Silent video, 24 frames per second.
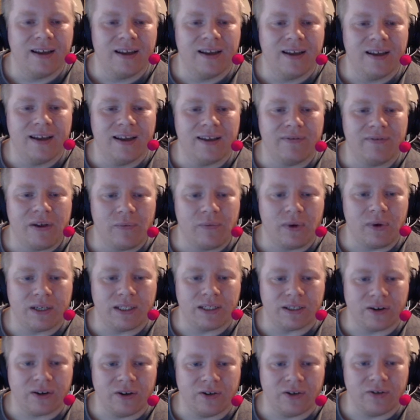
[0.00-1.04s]
And then once his
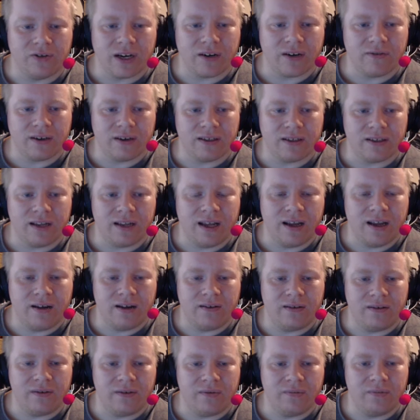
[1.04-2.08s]
contract runs
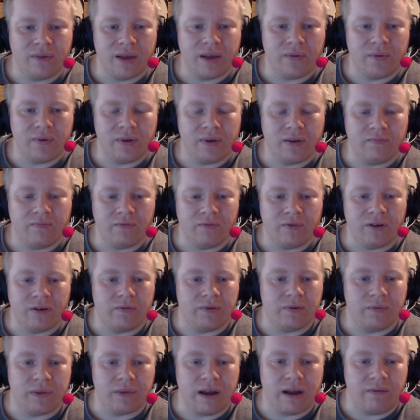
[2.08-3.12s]
down, maybe, in
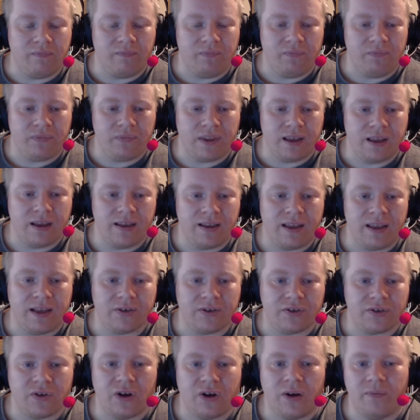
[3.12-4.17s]
about a year's
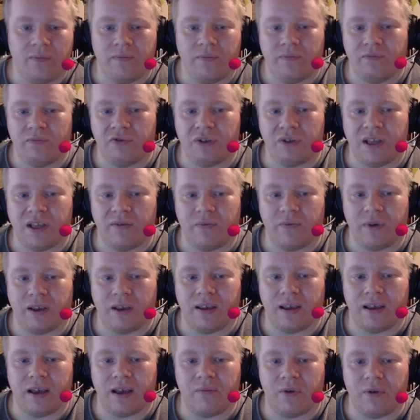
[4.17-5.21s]
time, see if we can
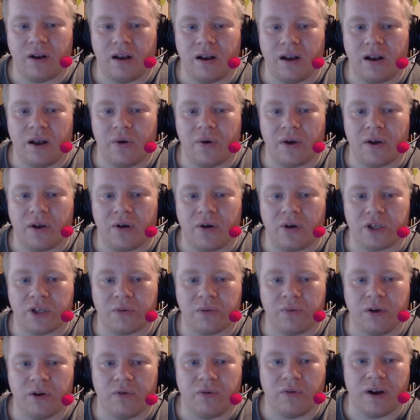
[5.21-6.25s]
get him on a lower cost
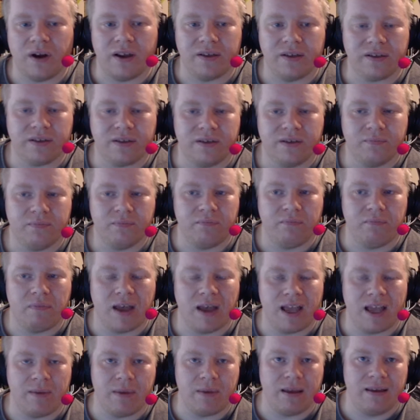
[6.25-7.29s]
per race.
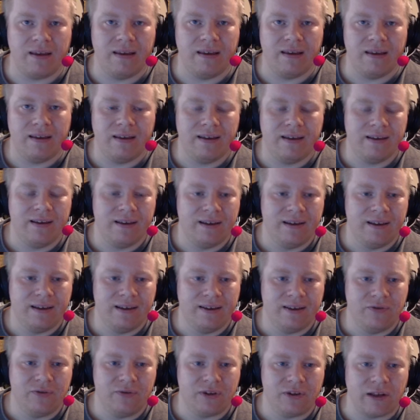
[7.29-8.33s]
Maybe.
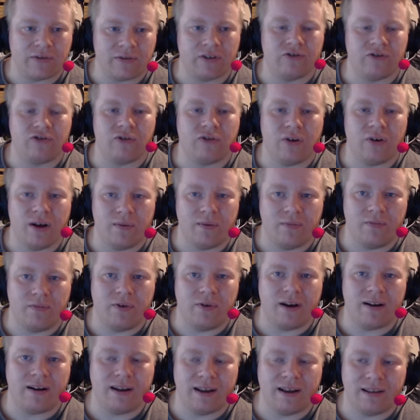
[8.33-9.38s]
We have to try and
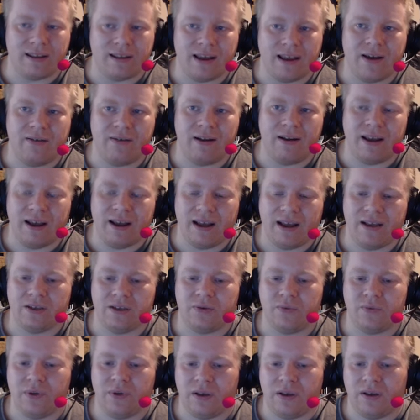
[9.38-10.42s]
bring that down as
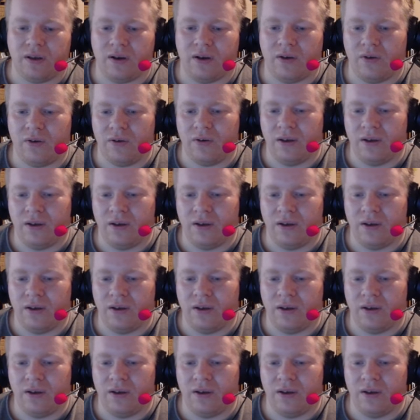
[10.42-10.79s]
we go.